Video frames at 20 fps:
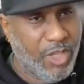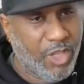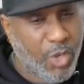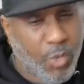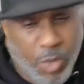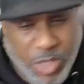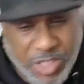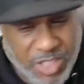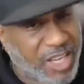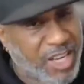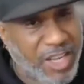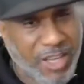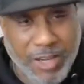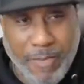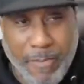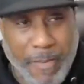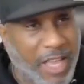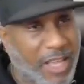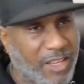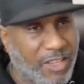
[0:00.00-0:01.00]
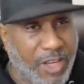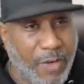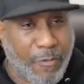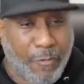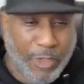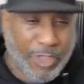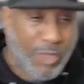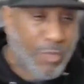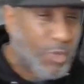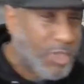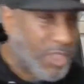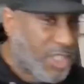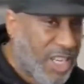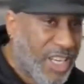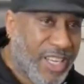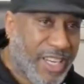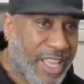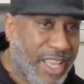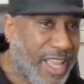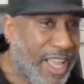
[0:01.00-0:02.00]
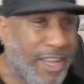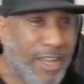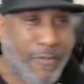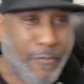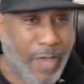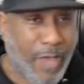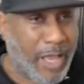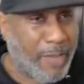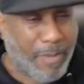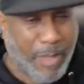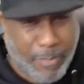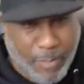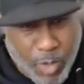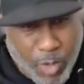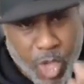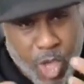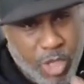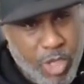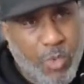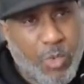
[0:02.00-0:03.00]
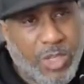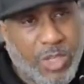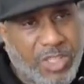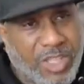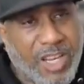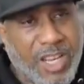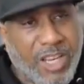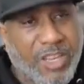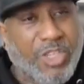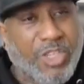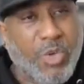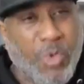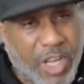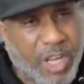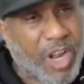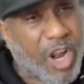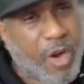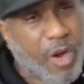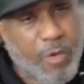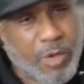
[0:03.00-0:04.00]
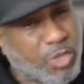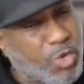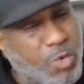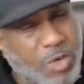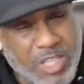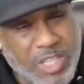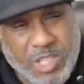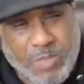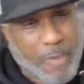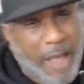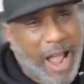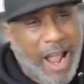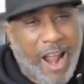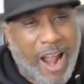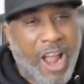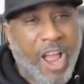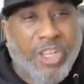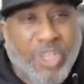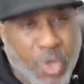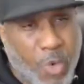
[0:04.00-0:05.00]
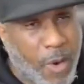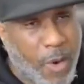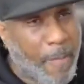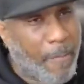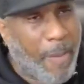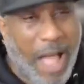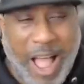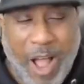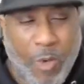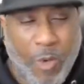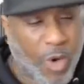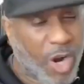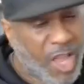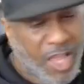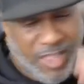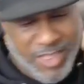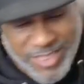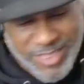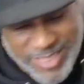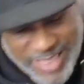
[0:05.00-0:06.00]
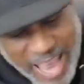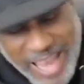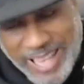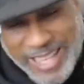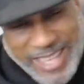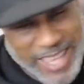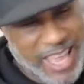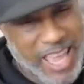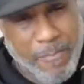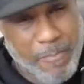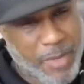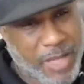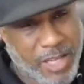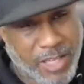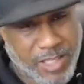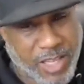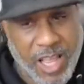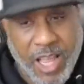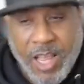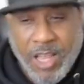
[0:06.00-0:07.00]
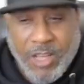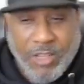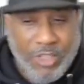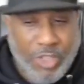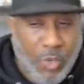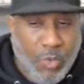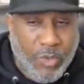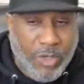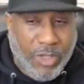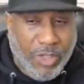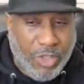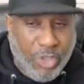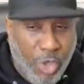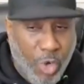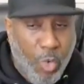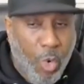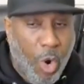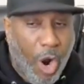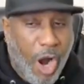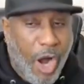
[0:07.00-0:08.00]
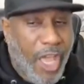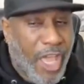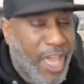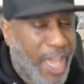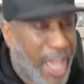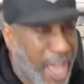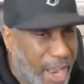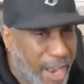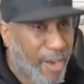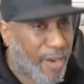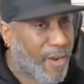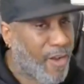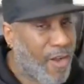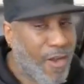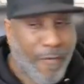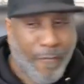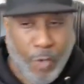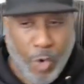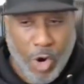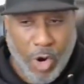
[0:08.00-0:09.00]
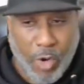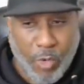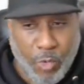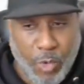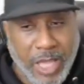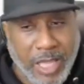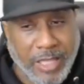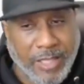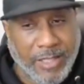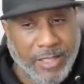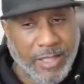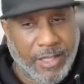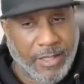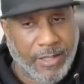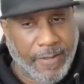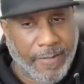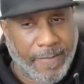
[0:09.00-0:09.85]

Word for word: You were sent here to make a difference. You were sent here to elevate people. You were sent here to encourage, to inspire, to empower. That can't be done. Shoot, you are here for a reason.